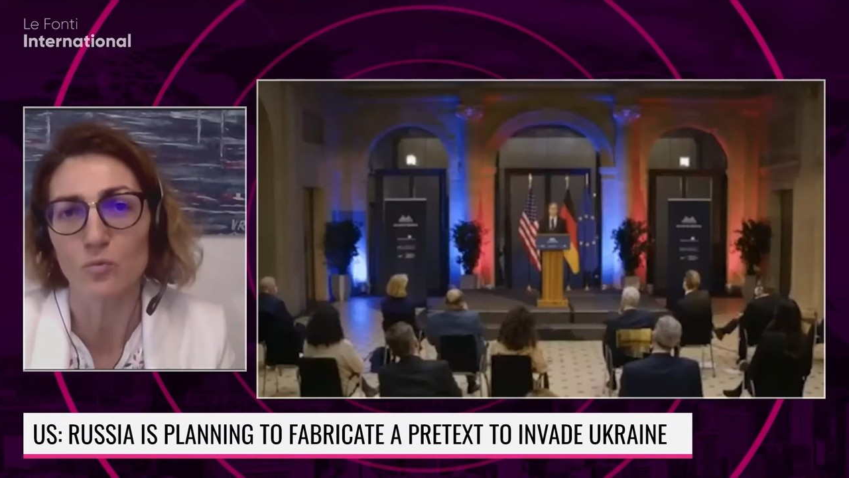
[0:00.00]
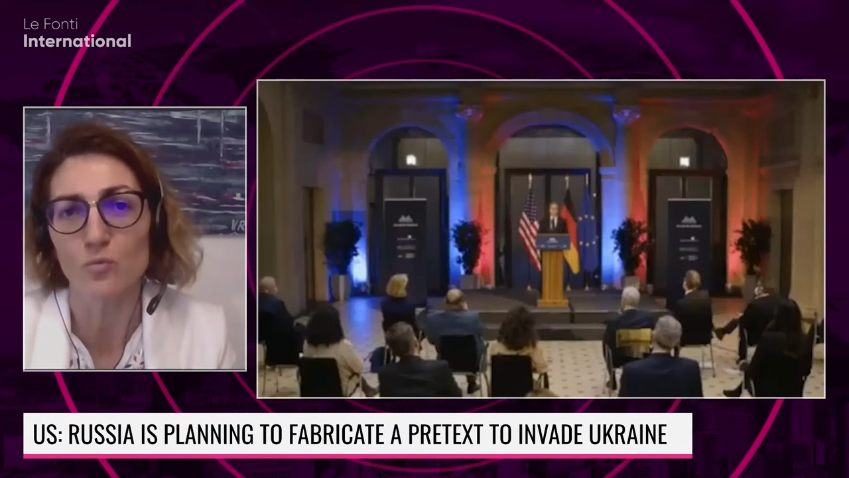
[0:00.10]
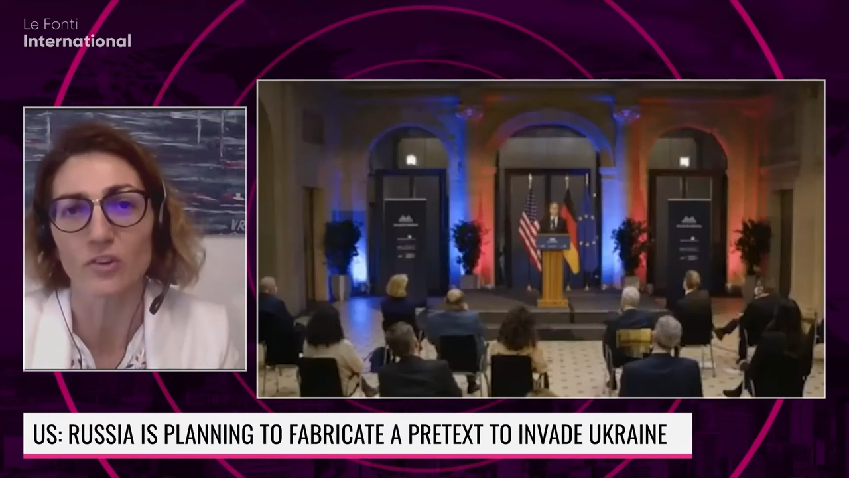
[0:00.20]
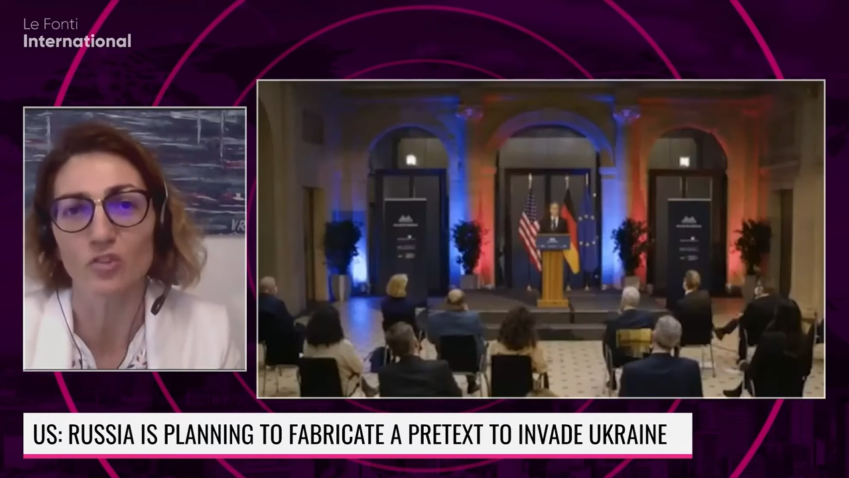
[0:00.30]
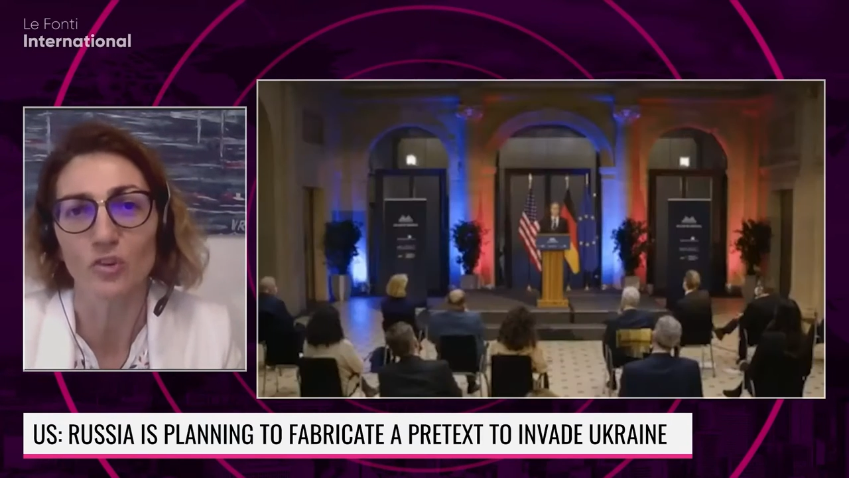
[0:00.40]

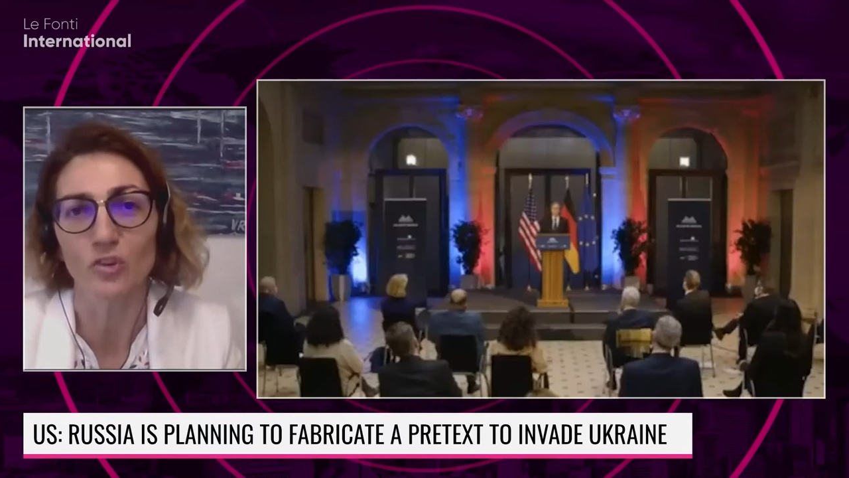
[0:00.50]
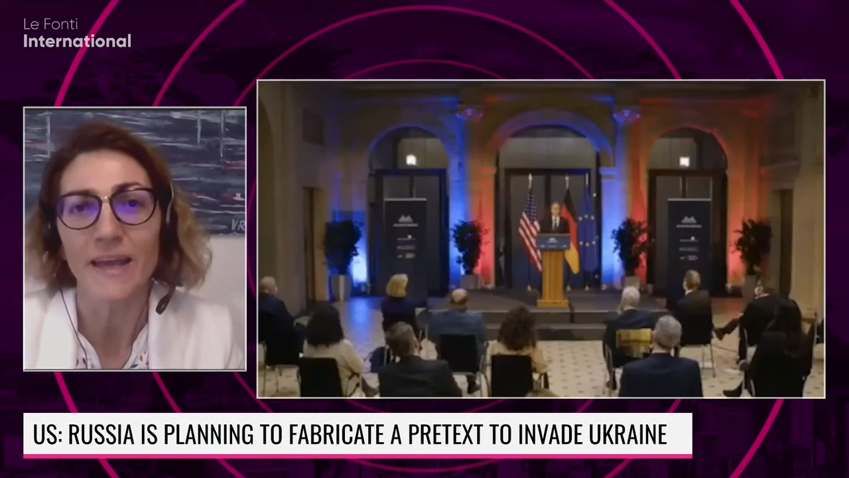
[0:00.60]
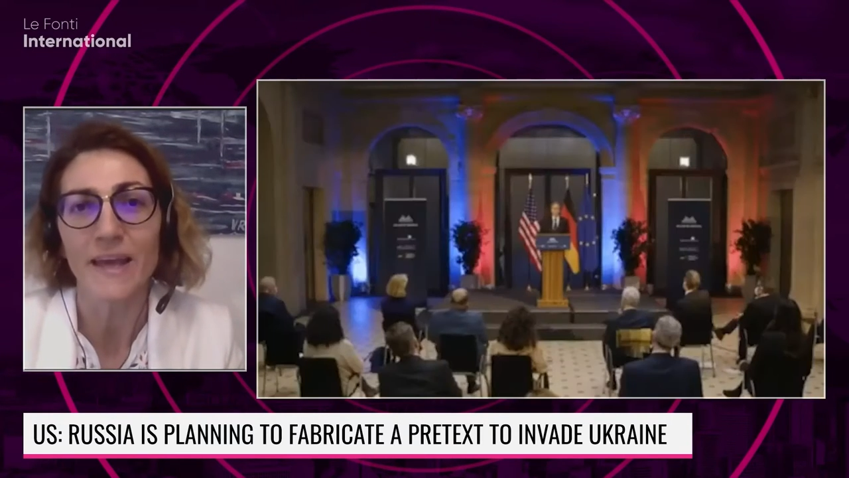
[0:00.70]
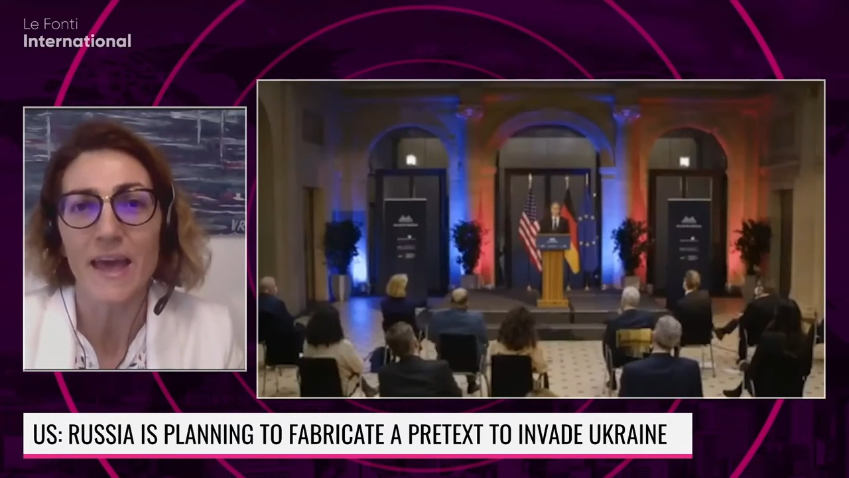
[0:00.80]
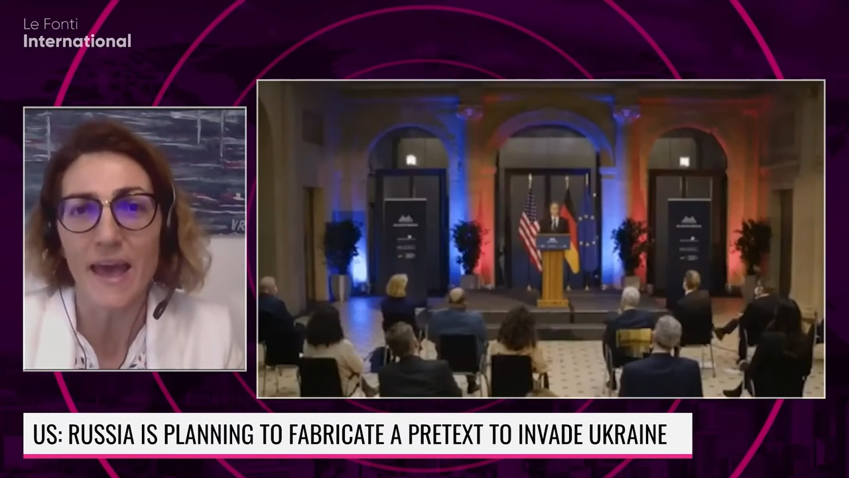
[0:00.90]
Russia
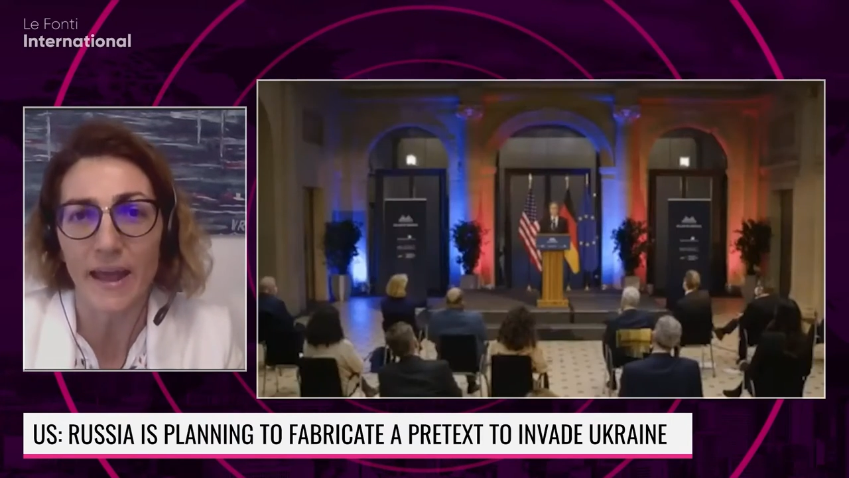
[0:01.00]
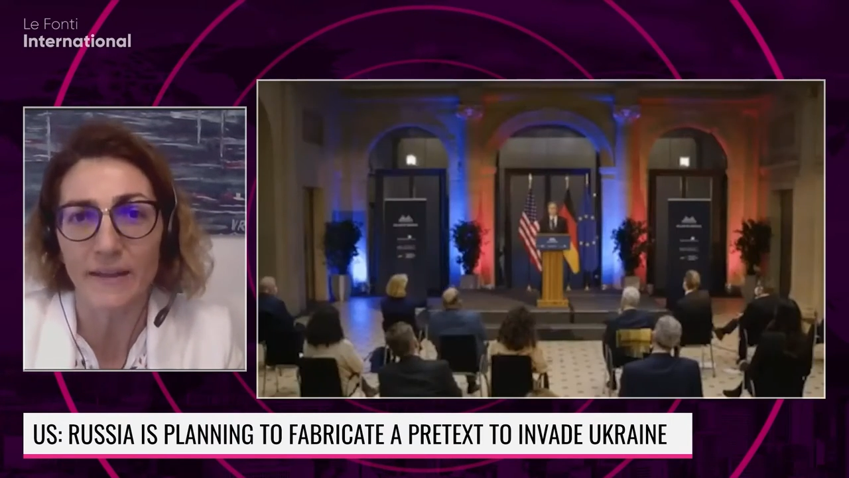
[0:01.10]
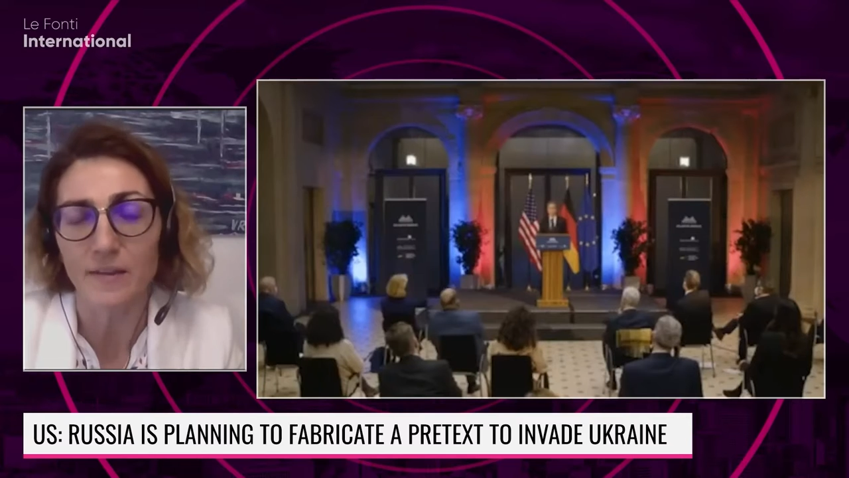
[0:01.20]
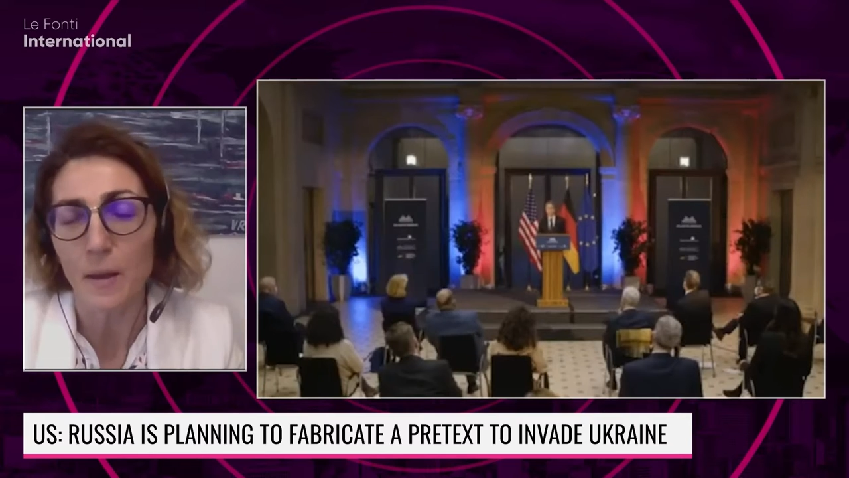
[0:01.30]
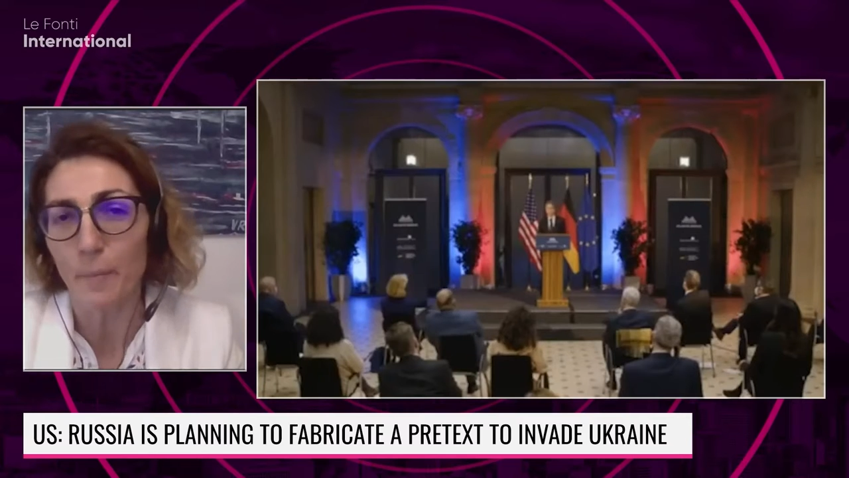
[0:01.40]

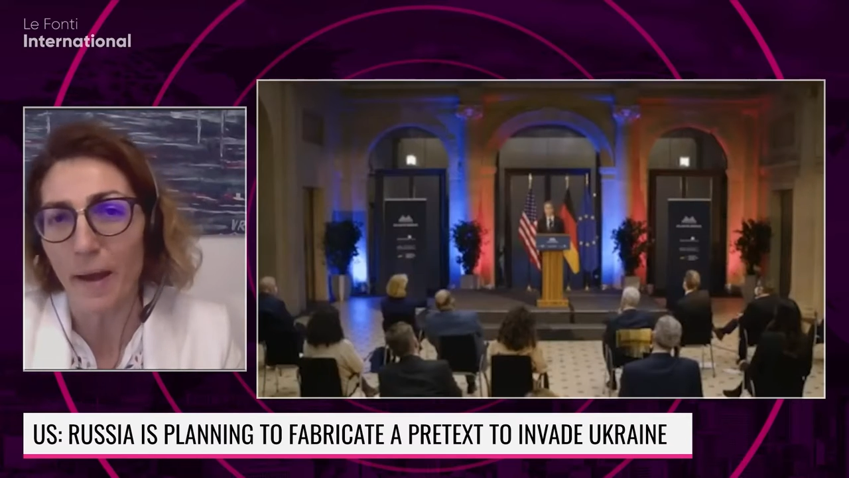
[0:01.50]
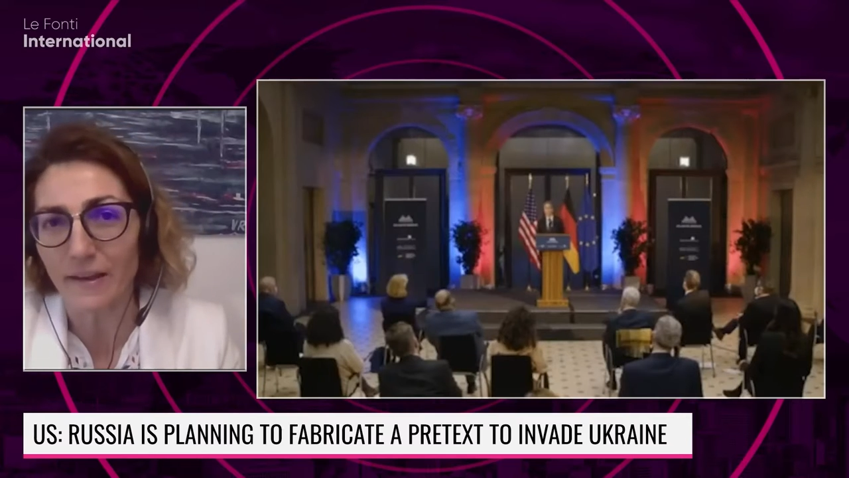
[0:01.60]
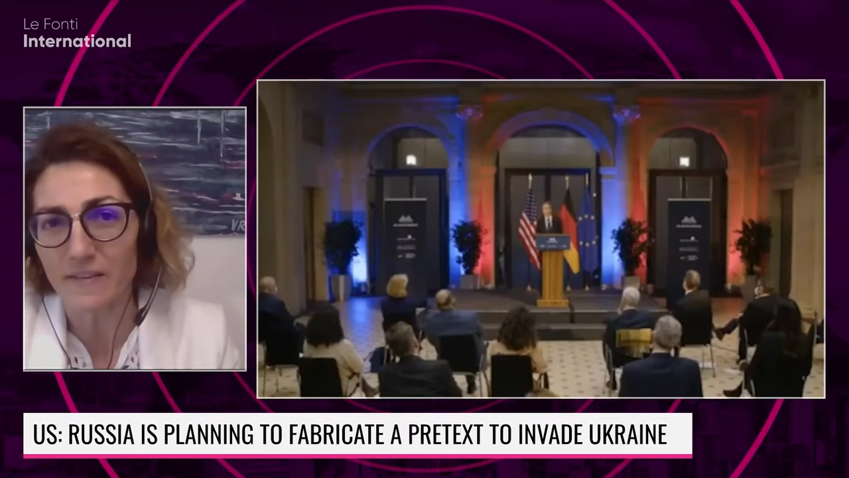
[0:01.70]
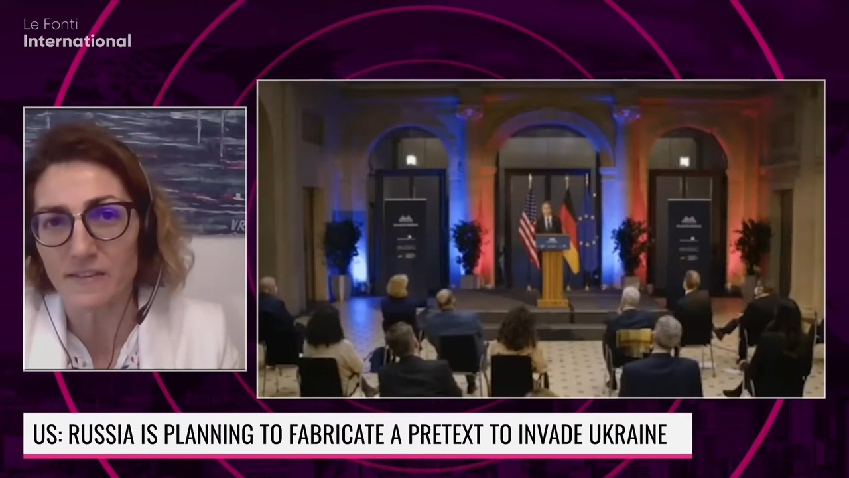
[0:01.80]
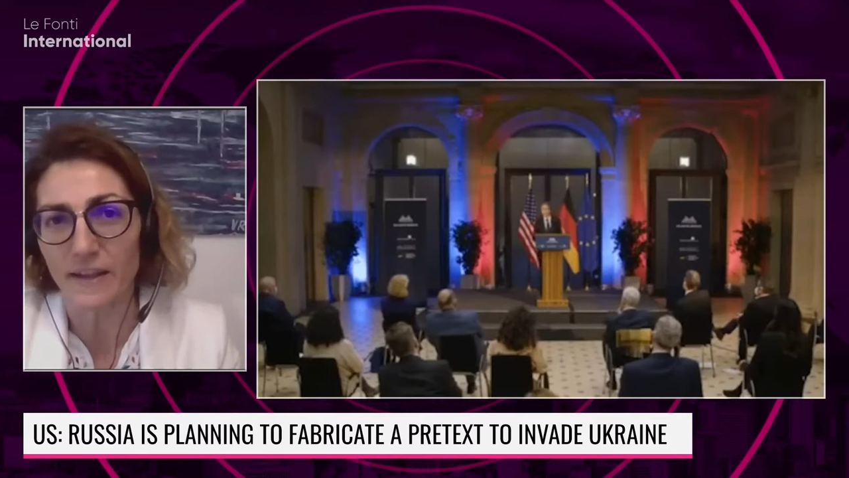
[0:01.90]
and
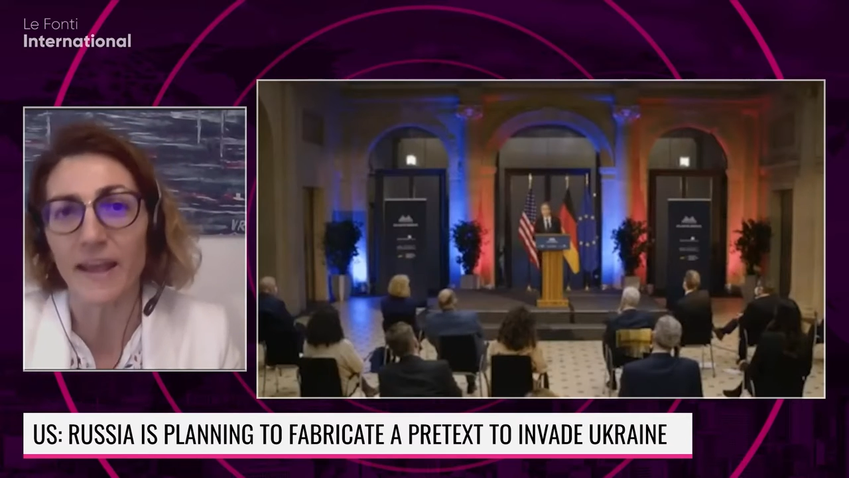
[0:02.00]
Pakistan.